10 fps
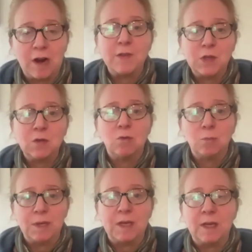her
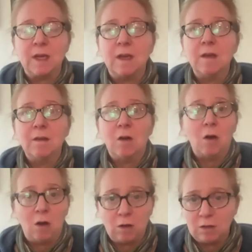answer will be
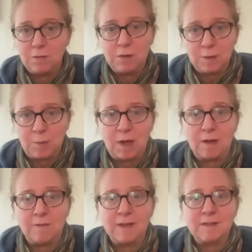all of the above.